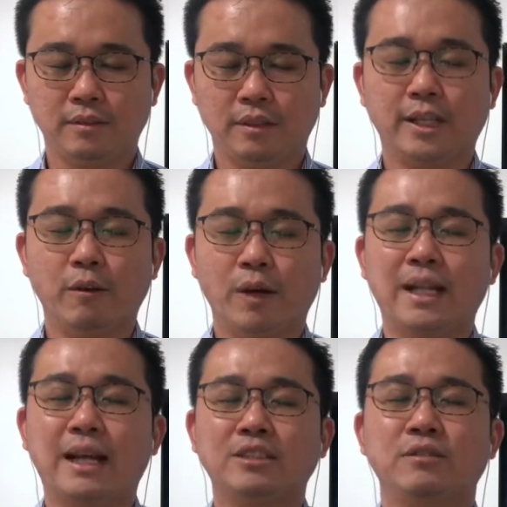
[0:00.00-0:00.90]
Okay, one
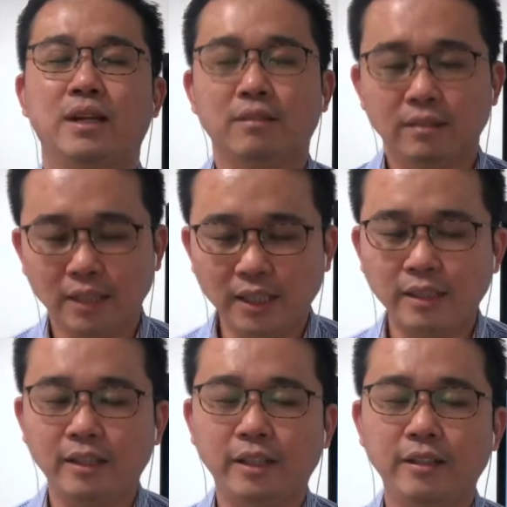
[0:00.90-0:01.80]
last round.
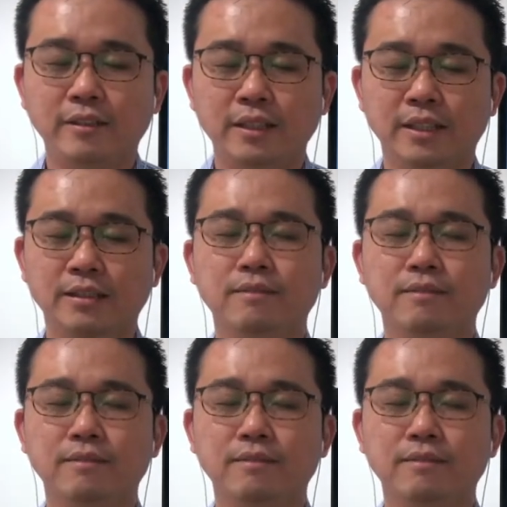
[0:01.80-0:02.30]
Inhale in.